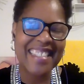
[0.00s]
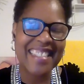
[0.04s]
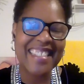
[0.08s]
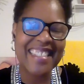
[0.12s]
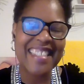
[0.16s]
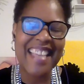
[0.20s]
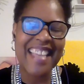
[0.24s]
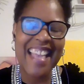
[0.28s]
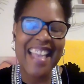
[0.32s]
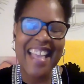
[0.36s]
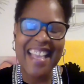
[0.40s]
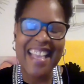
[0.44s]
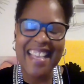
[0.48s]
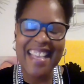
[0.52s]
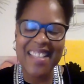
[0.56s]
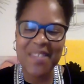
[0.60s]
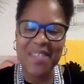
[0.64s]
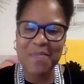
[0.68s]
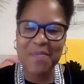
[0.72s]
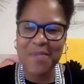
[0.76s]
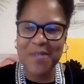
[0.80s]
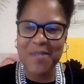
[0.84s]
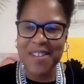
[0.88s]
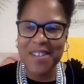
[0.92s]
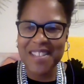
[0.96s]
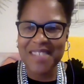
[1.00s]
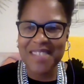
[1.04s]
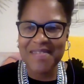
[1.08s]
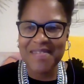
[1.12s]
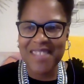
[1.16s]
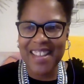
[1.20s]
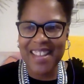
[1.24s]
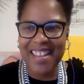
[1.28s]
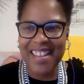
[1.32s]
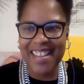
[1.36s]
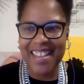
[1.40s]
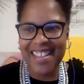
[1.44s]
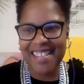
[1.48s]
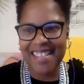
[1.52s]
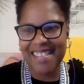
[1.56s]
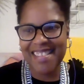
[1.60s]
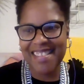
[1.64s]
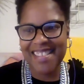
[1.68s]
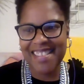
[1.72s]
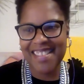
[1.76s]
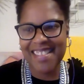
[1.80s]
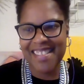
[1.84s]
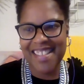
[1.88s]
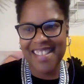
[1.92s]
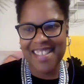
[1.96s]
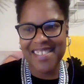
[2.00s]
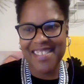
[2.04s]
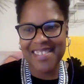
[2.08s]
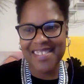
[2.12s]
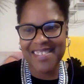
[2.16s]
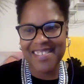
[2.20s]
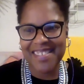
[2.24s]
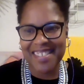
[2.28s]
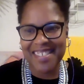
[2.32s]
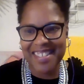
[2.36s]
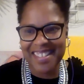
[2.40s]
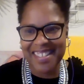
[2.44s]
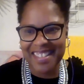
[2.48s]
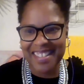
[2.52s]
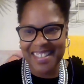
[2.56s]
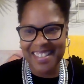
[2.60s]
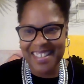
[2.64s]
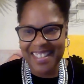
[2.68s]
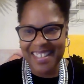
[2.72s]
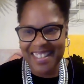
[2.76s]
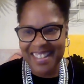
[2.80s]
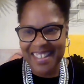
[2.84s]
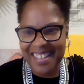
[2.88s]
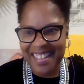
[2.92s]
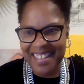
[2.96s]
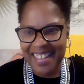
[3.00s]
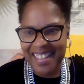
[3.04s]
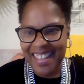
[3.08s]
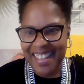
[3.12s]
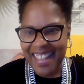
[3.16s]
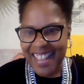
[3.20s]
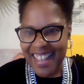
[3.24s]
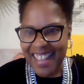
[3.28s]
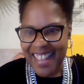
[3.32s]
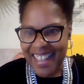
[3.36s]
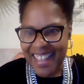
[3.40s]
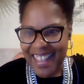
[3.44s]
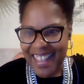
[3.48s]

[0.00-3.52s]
yes, born and raised. So. well,